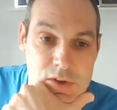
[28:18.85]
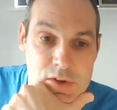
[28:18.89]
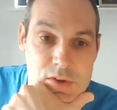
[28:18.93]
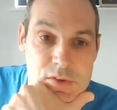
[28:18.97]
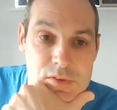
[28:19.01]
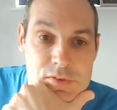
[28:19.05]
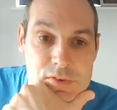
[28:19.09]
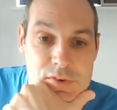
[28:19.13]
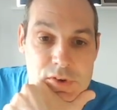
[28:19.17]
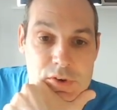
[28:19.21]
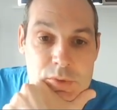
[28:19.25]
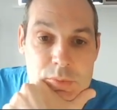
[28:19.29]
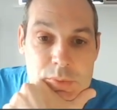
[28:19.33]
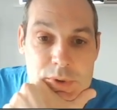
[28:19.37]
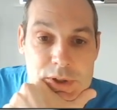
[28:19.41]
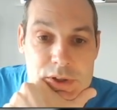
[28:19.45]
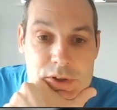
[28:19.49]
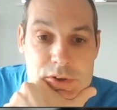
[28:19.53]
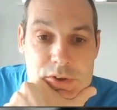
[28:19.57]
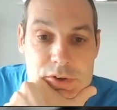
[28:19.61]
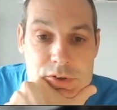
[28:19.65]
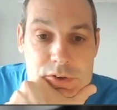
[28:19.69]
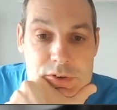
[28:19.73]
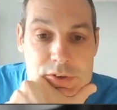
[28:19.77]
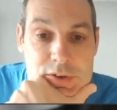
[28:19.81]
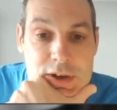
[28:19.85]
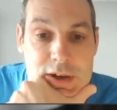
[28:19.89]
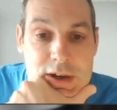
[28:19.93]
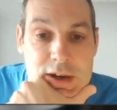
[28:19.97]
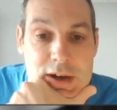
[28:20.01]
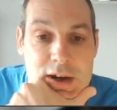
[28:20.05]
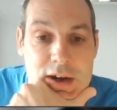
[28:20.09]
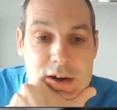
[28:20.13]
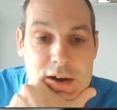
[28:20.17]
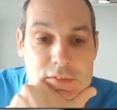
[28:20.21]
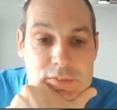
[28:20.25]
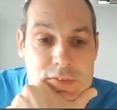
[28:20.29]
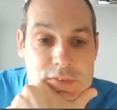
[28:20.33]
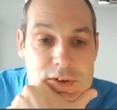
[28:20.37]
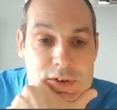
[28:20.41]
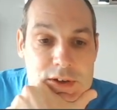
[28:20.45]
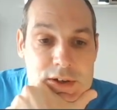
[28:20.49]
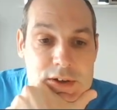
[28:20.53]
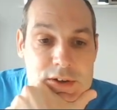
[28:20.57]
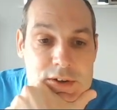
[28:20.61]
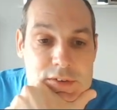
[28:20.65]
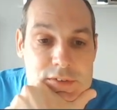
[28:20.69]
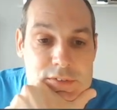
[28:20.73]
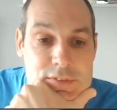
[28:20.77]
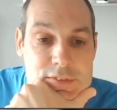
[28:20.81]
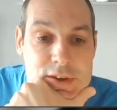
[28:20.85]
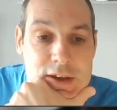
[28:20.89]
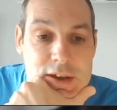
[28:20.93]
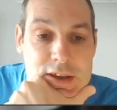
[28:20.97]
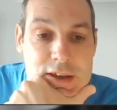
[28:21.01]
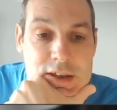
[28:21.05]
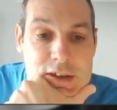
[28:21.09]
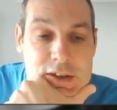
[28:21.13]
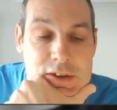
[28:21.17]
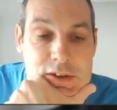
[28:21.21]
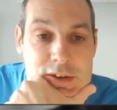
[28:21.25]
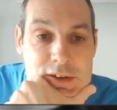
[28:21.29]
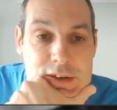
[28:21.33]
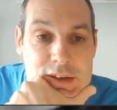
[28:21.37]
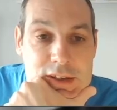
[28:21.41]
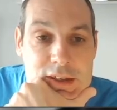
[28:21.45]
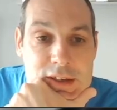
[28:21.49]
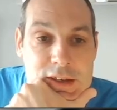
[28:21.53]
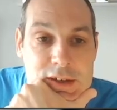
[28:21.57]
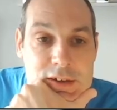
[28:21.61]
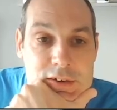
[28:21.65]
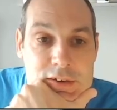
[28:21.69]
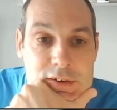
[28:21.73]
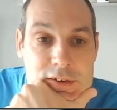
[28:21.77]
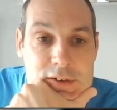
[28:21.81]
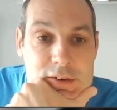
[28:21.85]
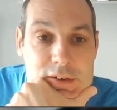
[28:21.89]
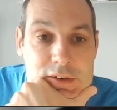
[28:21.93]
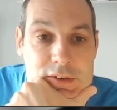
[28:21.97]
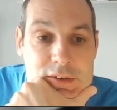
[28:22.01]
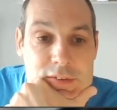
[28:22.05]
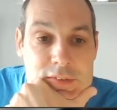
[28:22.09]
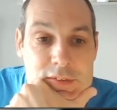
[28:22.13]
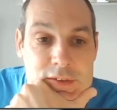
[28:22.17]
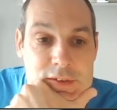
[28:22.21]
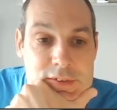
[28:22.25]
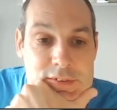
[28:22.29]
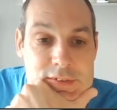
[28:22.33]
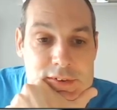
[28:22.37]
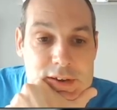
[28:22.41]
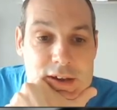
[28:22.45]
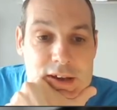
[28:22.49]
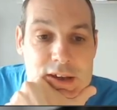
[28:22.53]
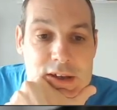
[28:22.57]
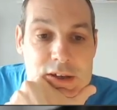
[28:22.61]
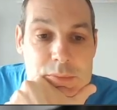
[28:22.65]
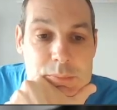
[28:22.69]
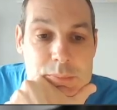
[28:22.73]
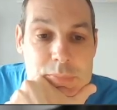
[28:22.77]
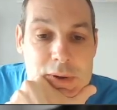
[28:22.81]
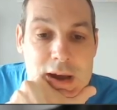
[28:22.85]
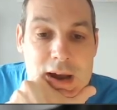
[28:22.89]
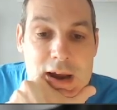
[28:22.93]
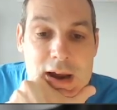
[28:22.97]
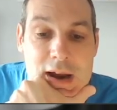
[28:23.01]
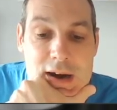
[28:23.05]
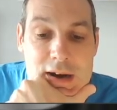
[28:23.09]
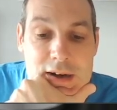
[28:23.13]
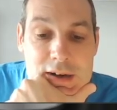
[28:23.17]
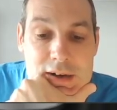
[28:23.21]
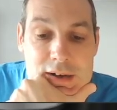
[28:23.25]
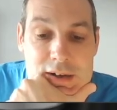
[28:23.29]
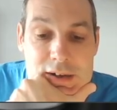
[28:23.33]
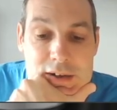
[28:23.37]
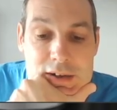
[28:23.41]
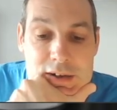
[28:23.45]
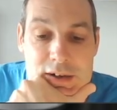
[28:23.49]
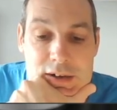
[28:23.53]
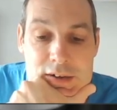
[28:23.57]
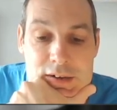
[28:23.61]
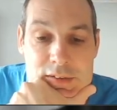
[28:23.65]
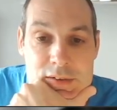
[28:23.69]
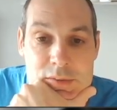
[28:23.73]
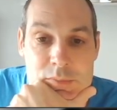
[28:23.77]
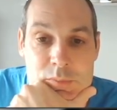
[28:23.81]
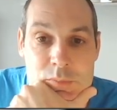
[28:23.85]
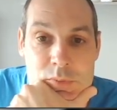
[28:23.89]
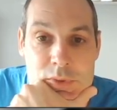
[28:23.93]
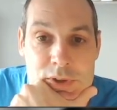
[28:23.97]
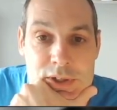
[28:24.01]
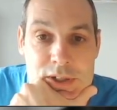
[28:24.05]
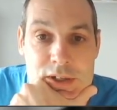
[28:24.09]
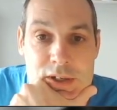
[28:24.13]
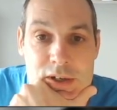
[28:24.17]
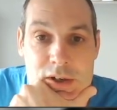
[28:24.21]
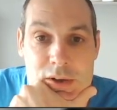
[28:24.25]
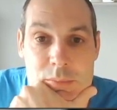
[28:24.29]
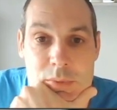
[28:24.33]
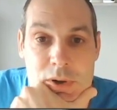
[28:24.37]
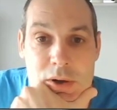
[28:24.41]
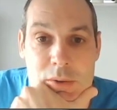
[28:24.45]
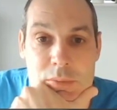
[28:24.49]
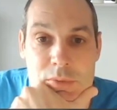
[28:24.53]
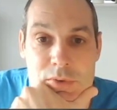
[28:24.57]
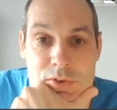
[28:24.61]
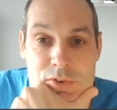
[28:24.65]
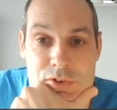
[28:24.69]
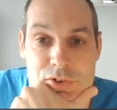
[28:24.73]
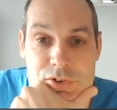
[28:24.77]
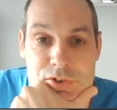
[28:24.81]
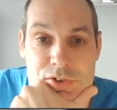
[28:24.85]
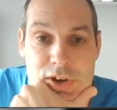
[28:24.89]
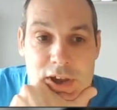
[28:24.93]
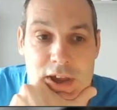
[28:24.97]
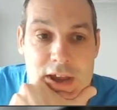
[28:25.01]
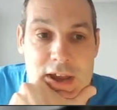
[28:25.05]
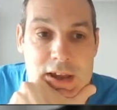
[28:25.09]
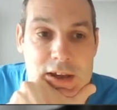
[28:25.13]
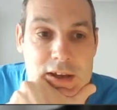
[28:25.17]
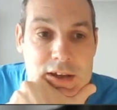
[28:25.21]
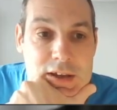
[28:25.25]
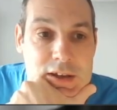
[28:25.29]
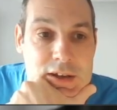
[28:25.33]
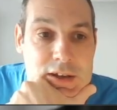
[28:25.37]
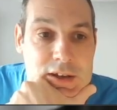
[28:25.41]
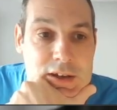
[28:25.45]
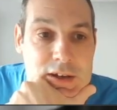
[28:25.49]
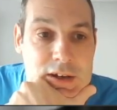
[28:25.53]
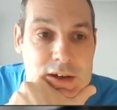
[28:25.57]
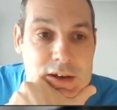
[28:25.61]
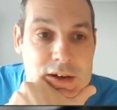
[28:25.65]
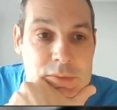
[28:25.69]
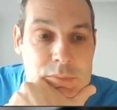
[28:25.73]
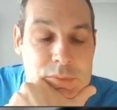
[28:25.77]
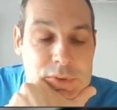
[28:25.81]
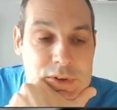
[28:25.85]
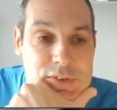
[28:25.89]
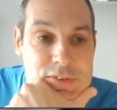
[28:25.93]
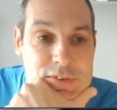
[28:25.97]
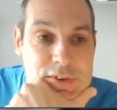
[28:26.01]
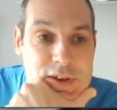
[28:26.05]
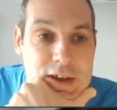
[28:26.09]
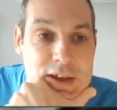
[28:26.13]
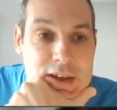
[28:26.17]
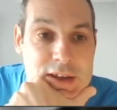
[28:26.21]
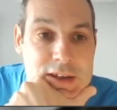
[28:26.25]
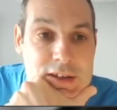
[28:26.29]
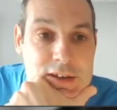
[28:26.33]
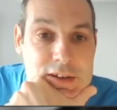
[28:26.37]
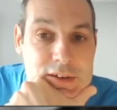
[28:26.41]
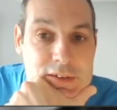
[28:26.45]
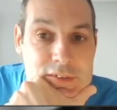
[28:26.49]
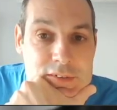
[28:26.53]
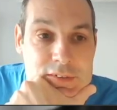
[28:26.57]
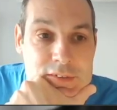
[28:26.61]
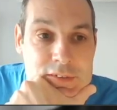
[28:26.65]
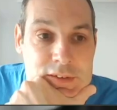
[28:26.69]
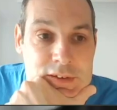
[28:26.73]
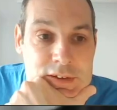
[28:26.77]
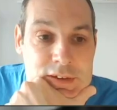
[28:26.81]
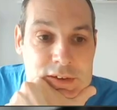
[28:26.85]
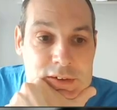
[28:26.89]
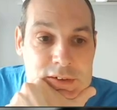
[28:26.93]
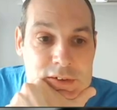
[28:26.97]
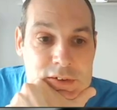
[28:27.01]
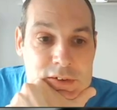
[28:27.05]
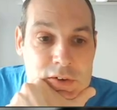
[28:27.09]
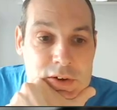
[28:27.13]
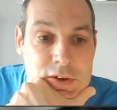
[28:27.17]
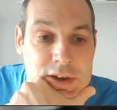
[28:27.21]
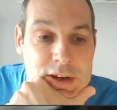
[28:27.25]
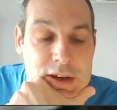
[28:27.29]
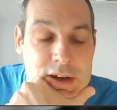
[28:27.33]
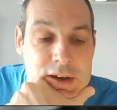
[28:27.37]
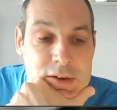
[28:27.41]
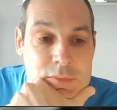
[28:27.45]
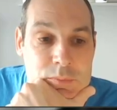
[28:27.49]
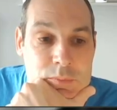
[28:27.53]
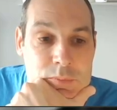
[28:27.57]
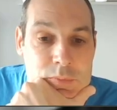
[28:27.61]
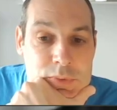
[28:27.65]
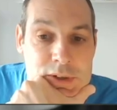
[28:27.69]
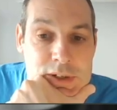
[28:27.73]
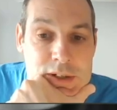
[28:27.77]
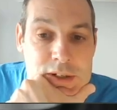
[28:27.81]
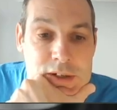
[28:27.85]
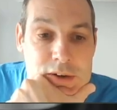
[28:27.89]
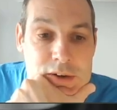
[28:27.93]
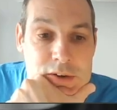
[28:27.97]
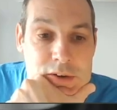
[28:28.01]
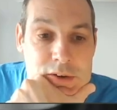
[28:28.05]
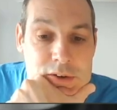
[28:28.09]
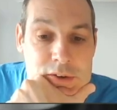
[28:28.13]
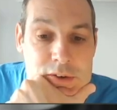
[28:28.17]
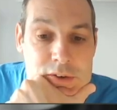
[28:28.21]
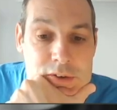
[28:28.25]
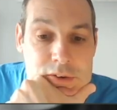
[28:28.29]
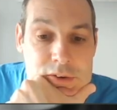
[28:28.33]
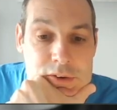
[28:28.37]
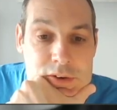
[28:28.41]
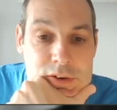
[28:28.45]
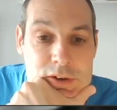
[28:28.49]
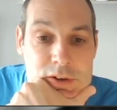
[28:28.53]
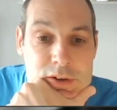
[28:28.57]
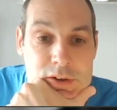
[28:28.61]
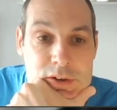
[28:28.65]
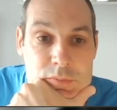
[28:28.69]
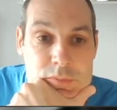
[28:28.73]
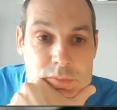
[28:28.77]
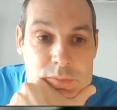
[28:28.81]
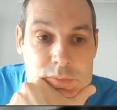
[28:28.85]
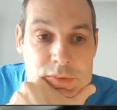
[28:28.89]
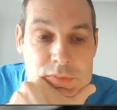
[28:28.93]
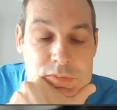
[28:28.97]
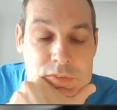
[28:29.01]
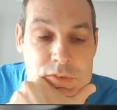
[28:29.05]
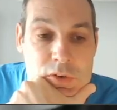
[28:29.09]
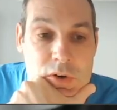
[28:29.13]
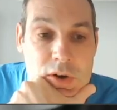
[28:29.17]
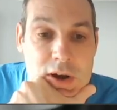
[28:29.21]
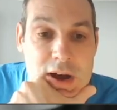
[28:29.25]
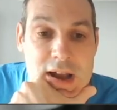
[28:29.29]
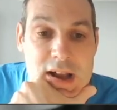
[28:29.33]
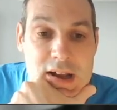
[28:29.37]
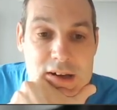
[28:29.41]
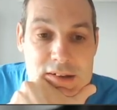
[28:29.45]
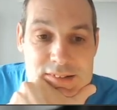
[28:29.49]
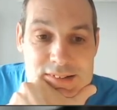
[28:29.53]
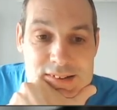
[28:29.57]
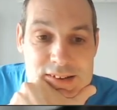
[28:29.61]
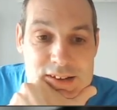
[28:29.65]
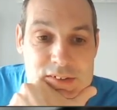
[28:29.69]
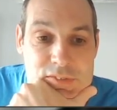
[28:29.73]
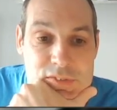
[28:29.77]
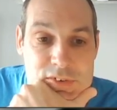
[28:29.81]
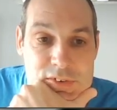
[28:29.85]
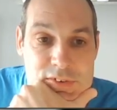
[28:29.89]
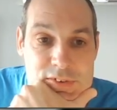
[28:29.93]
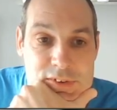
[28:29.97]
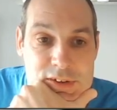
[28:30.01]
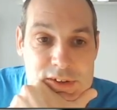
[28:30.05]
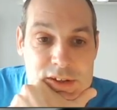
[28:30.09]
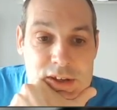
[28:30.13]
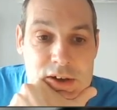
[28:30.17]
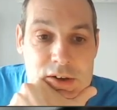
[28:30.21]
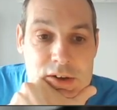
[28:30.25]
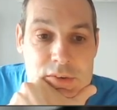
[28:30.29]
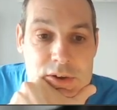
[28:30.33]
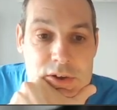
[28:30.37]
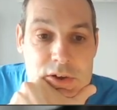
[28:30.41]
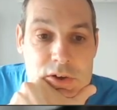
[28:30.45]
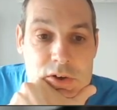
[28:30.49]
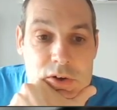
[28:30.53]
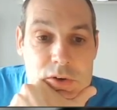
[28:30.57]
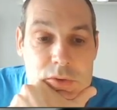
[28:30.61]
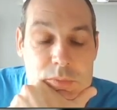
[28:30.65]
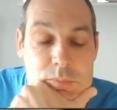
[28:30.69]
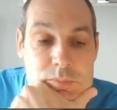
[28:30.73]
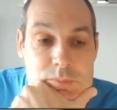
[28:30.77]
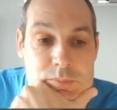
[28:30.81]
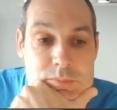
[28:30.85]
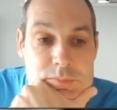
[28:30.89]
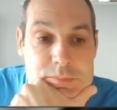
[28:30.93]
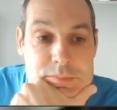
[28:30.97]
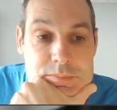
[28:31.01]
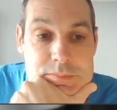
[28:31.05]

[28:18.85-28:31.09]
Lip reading: So we could have taken here. They take back. And then we come up with check. And we take the knight. And we've got activity going on.